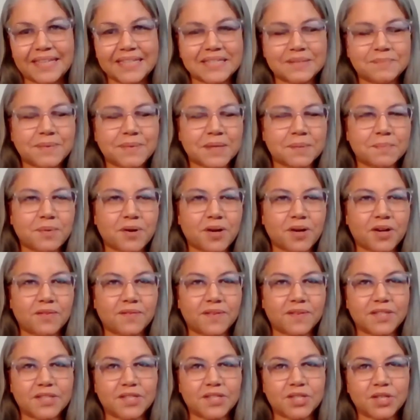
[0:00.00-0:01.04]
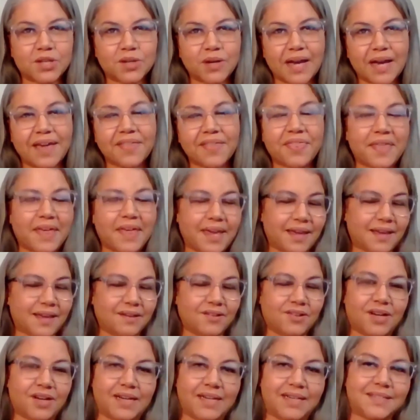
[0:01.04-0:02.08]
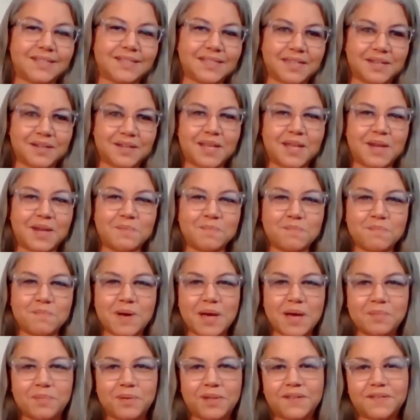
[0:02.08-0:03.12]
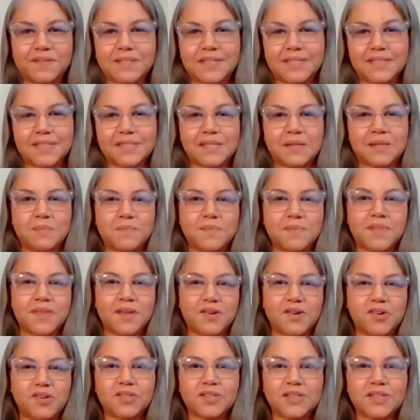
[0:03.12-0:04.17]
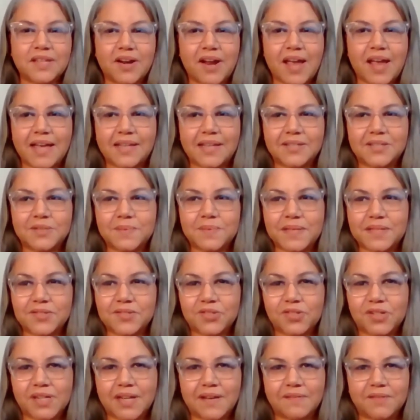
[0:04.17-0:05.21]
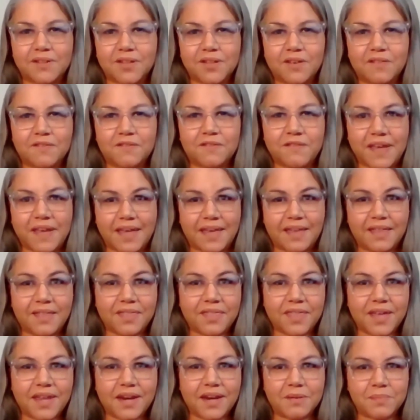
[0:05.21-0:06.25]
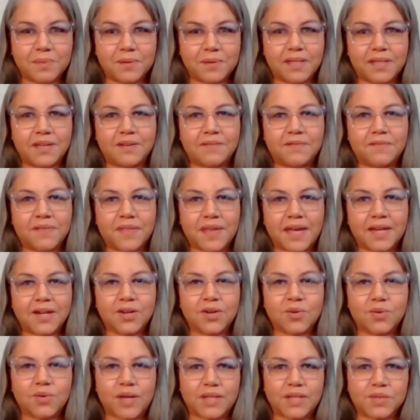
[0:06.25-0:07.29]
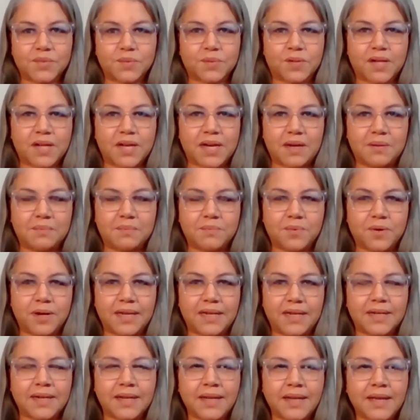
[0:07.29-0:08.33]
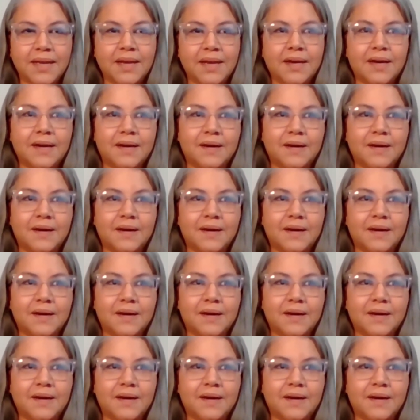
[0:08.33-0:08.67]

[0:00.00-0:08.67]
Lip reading: And that's a big part of it too, I think, or at least in my belief system, there has to be a certain level of faith and a belief that grace will come, right?